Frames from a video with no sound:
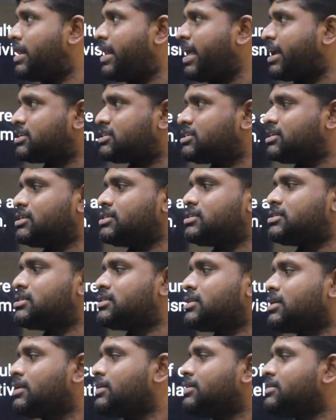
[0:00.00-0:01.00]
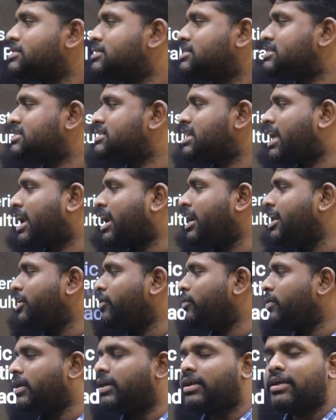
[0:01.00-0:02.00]
The next is
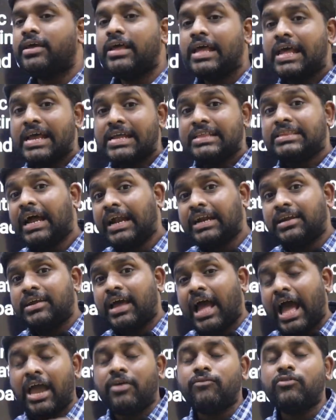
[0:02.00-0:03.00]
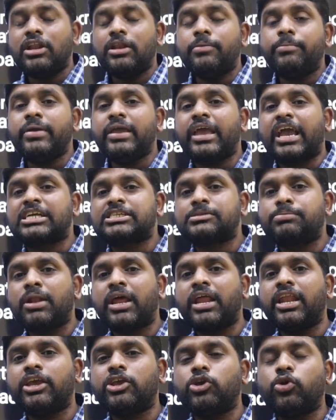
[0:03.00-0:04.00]
second unit, that I will be
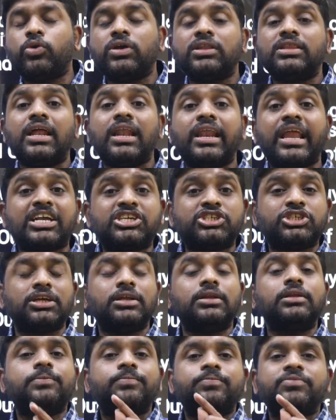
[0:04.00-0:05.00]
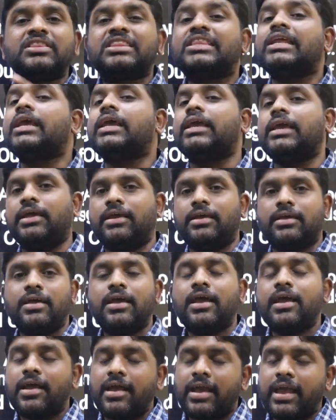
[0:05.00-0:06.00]
explaining you in the lecture 3,
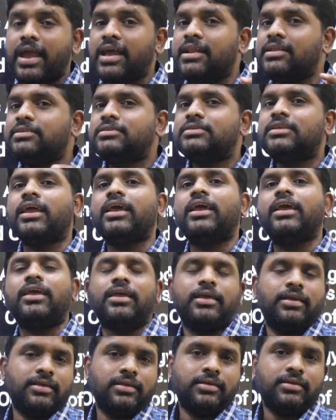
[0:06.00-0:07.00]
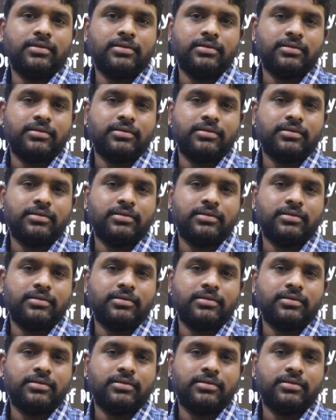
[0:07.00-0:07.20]
L3.